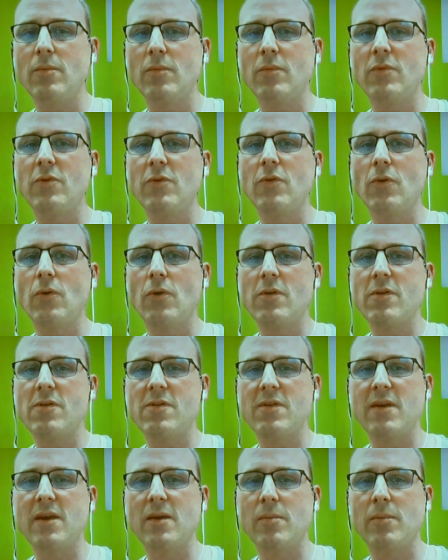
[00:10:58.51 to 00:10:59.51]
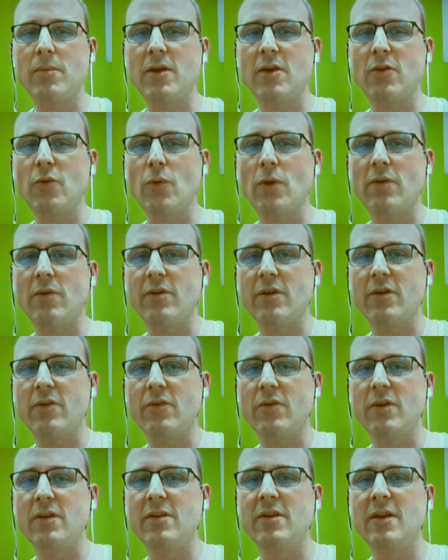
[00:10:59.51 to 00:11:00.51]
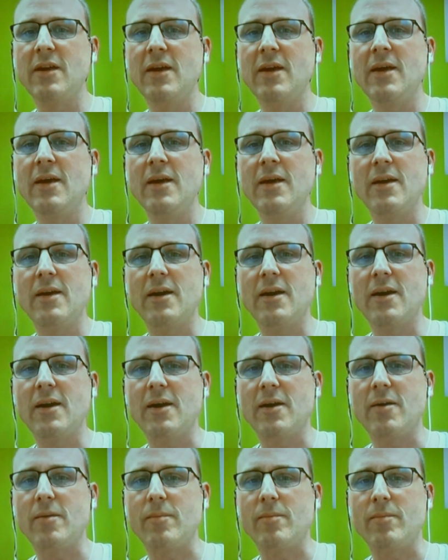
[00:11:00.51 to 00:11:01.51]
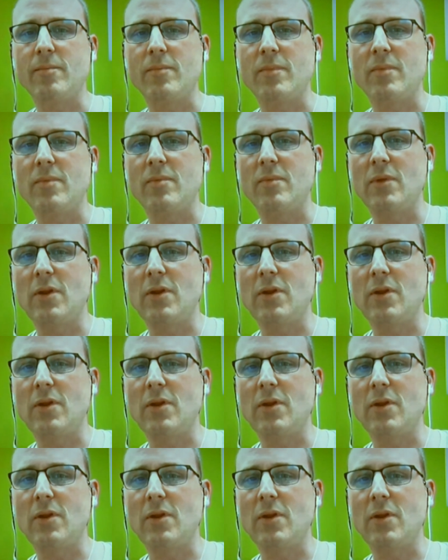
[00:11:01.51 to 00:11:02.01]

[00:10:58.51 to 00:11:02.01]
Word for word: towards the Amiga 1200 um, looks